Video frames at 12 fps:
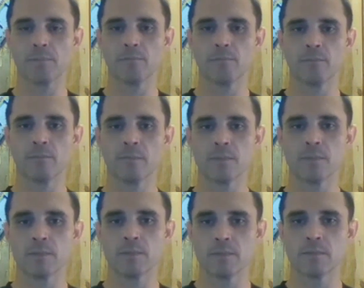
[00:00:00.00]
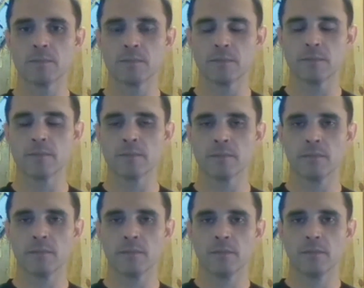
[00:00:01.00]

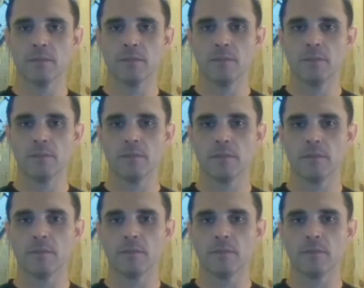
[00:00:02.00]
[no speech]